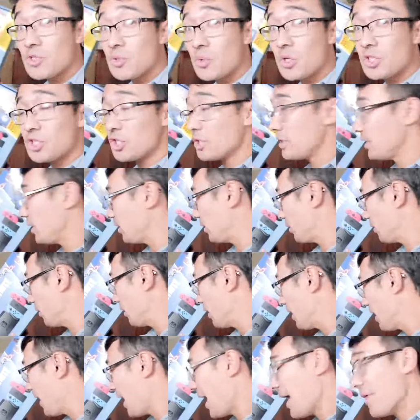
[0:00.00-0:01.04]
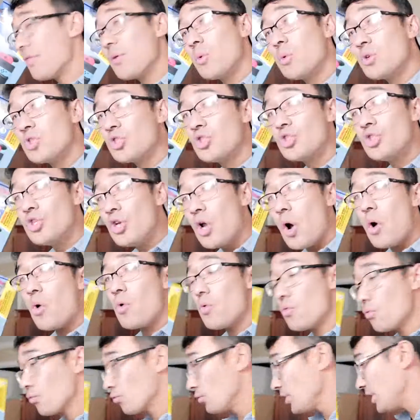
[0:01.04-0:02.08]
Switch in here. And there was
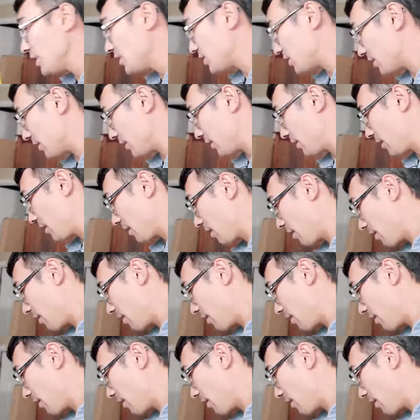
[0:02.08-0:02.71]
no reason